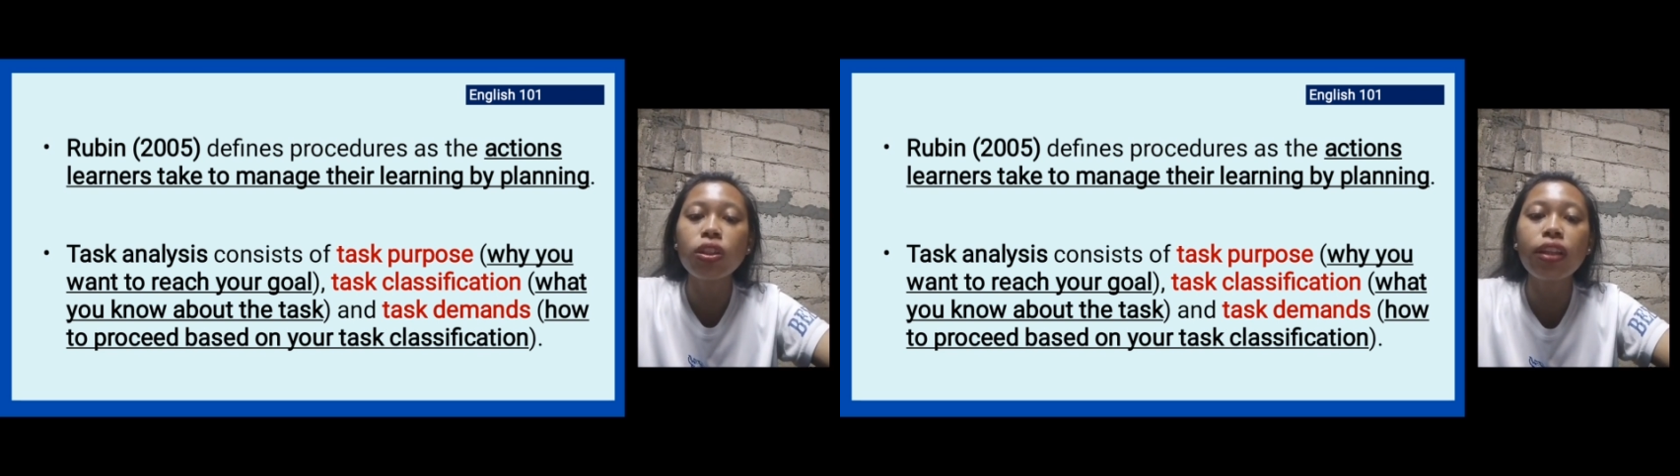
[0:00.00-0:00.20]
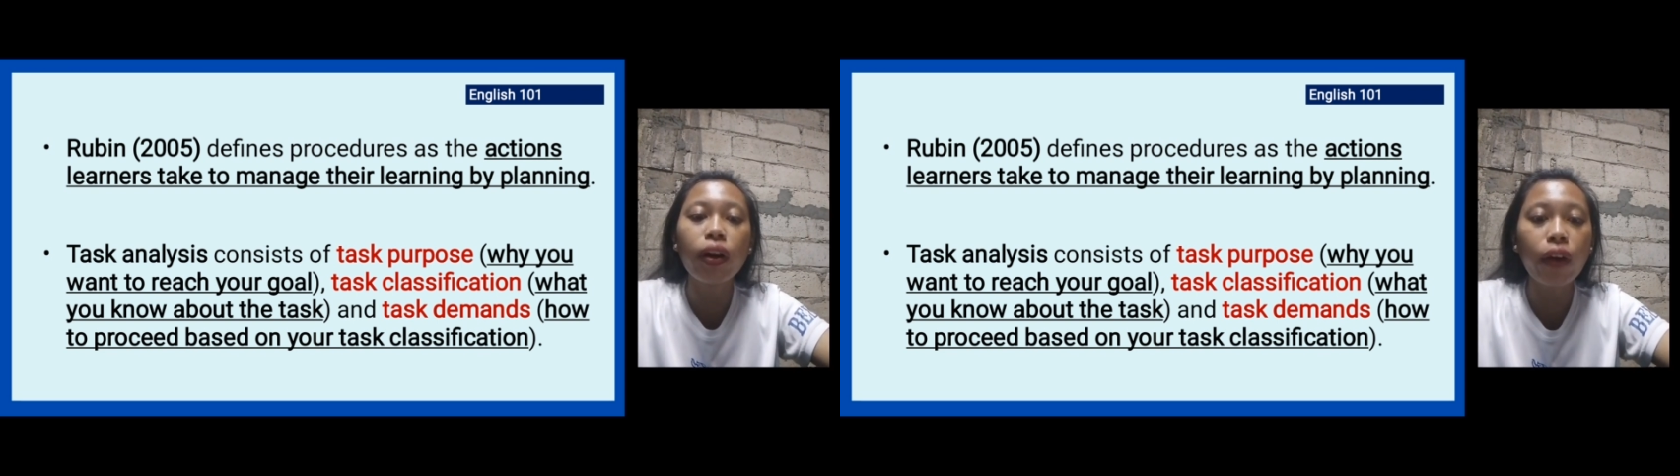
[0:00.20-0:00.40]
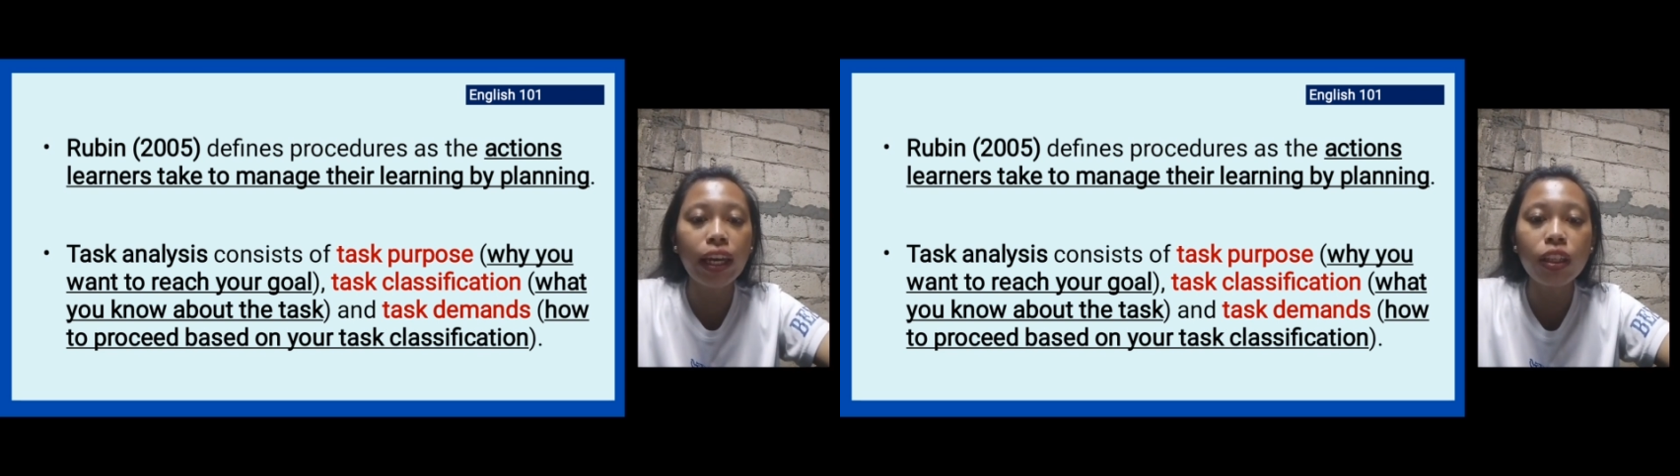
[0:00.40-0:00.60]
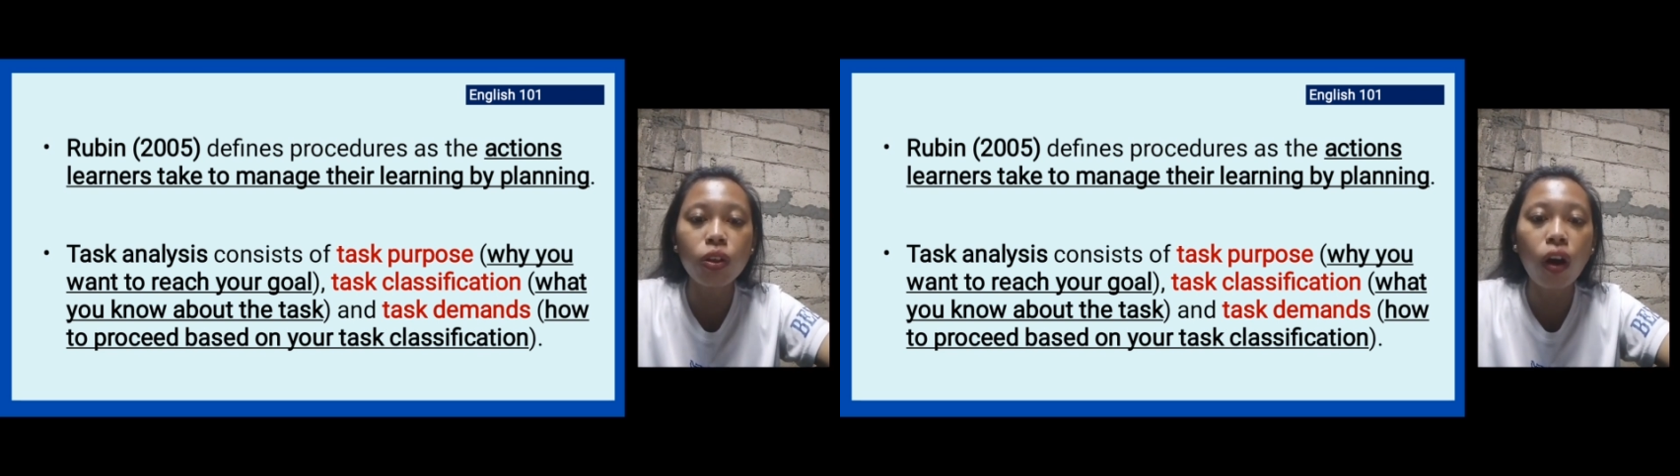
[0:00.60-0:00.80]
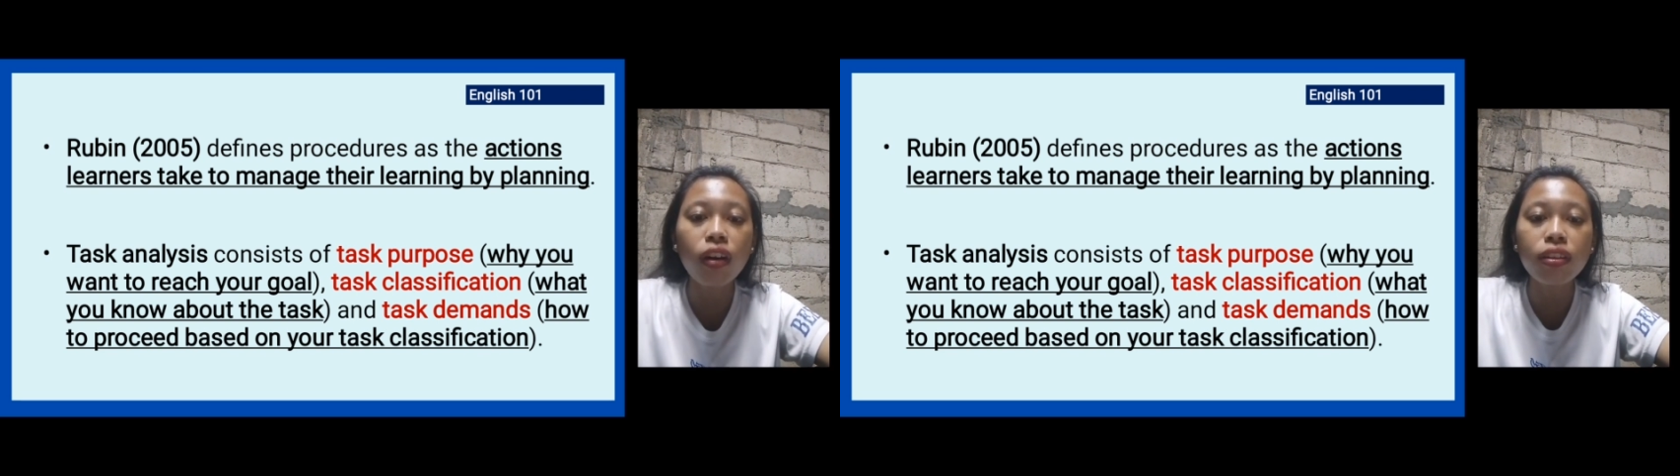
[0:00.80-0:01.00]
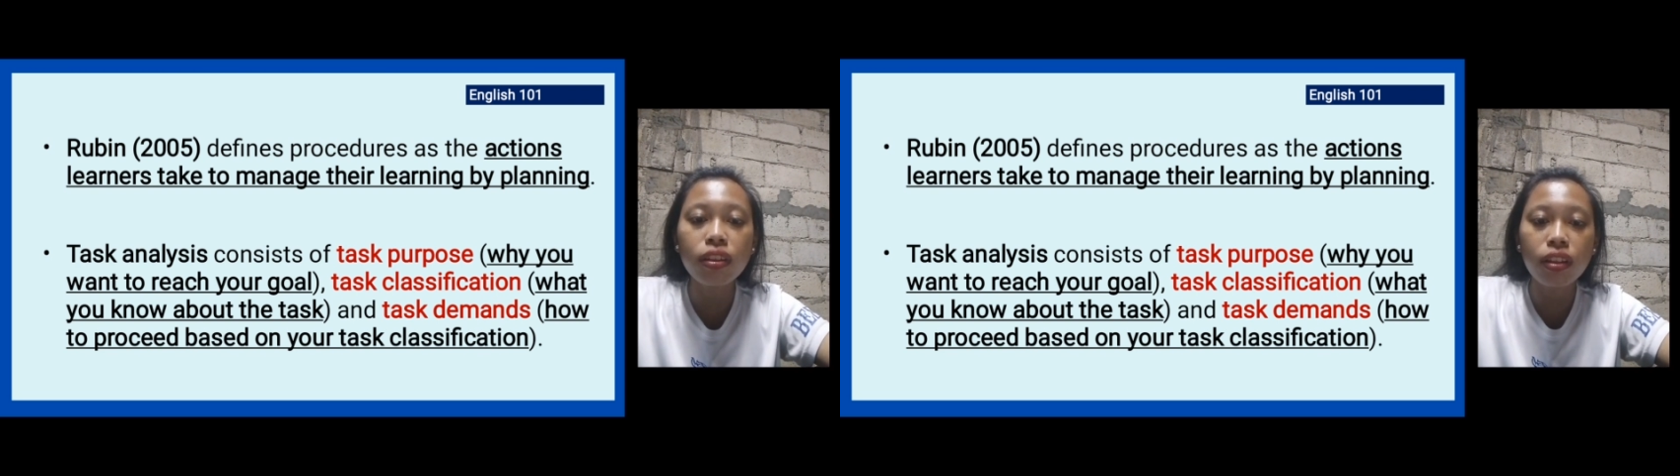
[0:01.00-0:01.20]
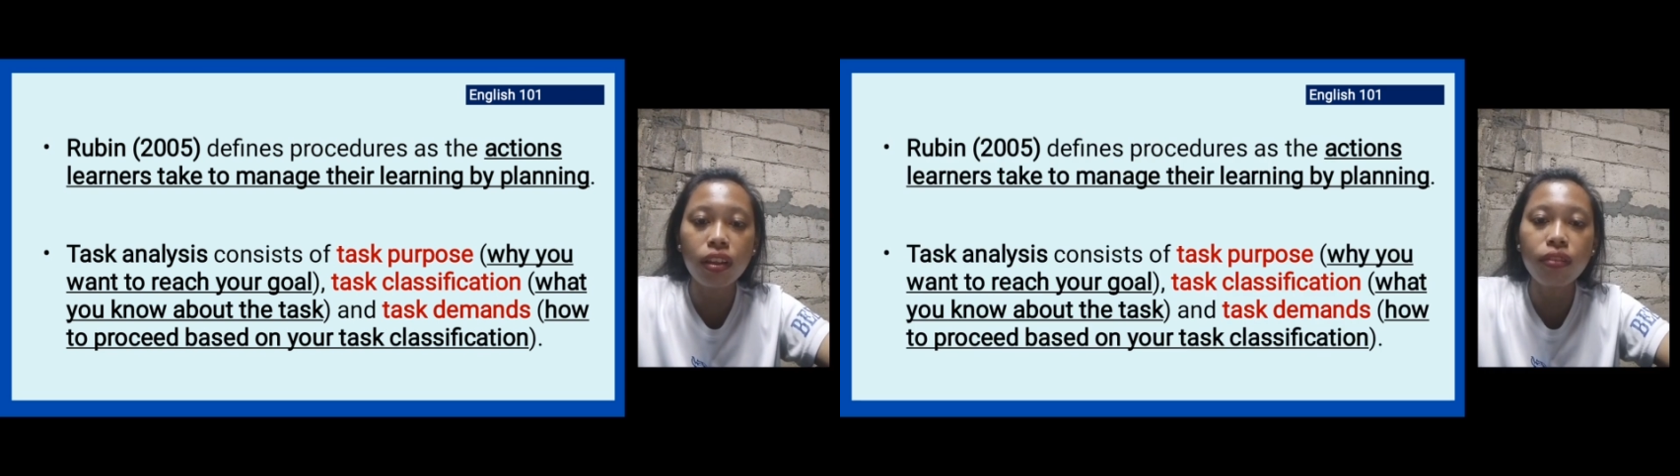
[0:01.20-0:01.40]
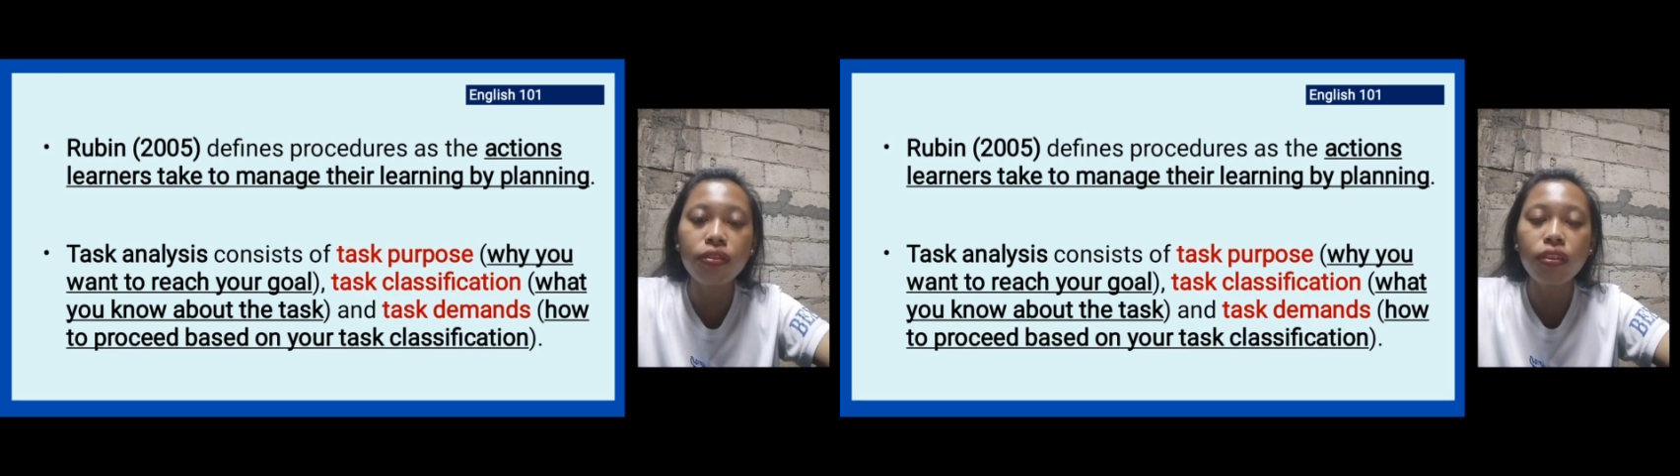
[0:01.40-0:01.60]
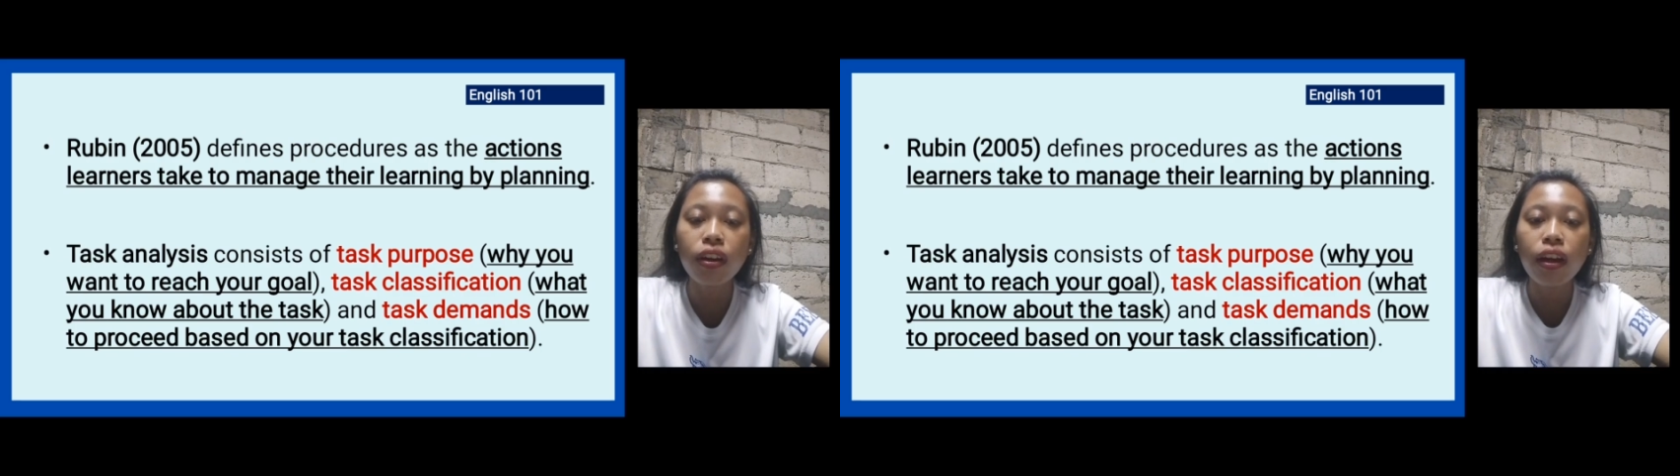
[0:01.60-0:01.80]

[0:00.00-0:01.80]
the right cognitive